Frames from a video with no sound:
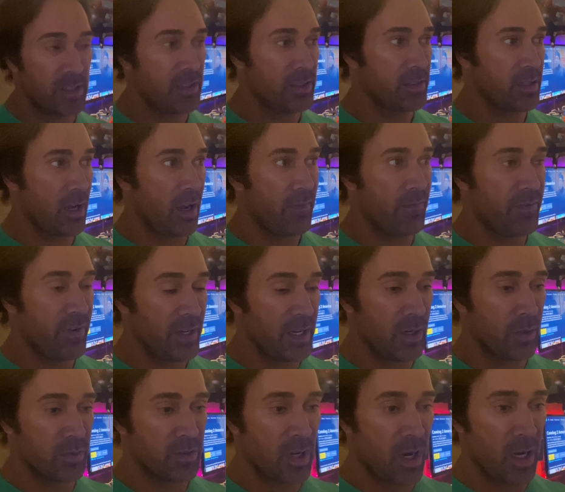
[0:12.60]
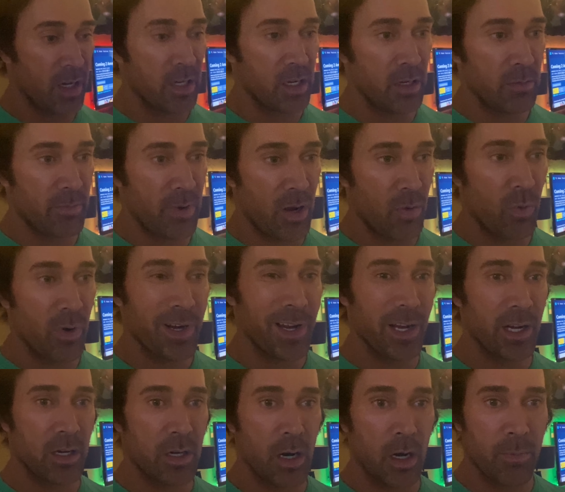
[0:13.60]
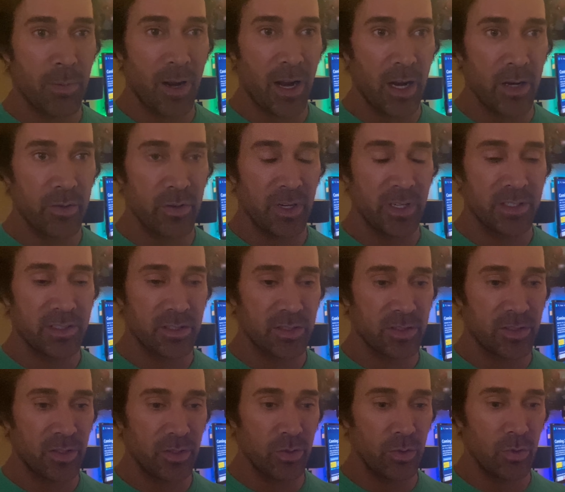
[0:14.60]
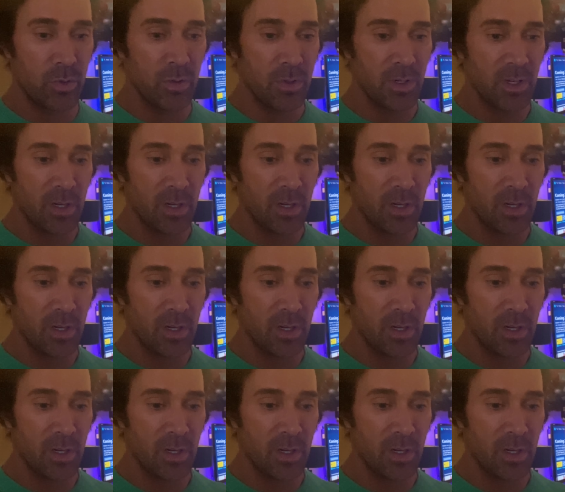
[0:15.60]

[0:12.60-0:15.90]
is a video talking about what kind of carbohydrates to